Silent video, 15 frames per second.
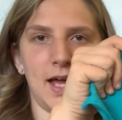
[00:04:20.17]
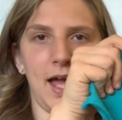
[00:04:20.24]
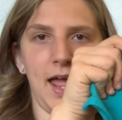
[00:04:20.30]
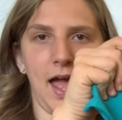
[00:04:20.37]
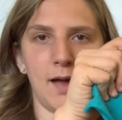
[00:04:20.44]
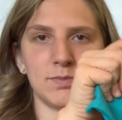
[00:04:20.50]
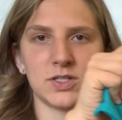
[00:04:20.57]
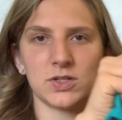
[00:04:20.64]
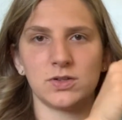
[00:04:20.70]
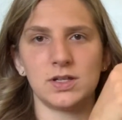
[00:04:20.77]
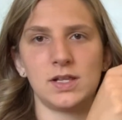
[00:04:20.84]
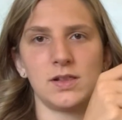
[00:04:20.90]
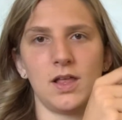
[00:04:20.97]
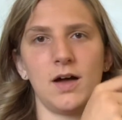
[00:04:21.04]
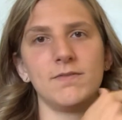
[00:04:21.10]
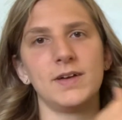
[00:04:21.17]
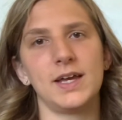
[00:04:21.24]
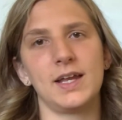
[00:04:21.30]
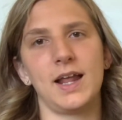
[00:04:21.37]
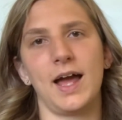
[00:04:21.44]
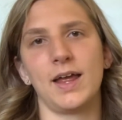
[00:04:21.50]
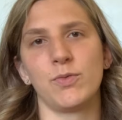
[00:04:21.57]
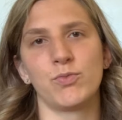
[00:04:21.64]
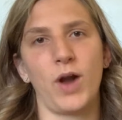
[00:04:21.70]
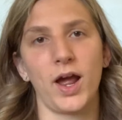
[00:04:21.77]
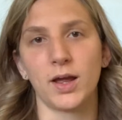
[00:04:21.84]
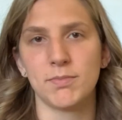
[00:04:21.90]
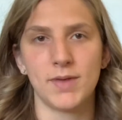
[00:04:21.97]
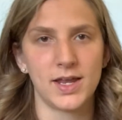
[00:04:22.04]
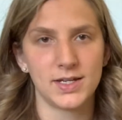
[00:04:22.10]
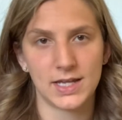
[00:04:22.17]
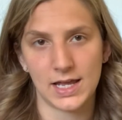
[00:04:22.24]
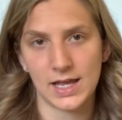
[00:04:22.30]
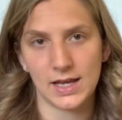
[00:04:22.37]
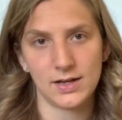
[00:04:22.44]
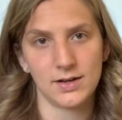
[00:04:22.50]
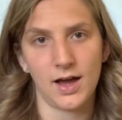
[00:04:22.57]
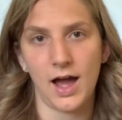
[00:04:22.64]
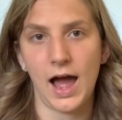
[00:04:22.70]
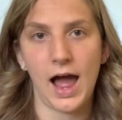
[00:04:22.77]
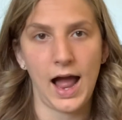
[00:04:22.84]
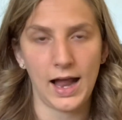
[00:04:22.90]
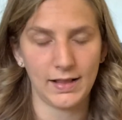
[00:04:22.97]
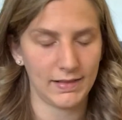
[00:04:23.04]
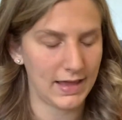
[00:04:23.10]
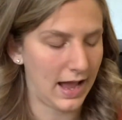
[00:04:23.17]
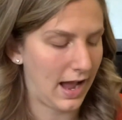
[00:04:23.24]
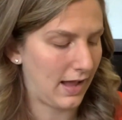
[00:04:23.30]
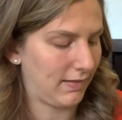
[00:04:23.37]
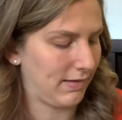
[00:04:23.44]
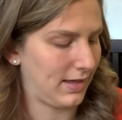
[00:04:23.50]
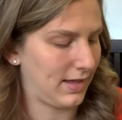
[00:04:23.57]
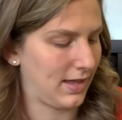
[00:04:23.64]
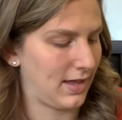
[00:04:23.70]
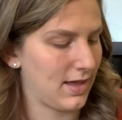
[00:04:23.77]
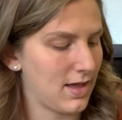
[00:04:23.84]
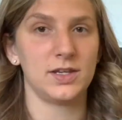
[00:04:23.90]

I absolutely love it. I recommend it highly, highly.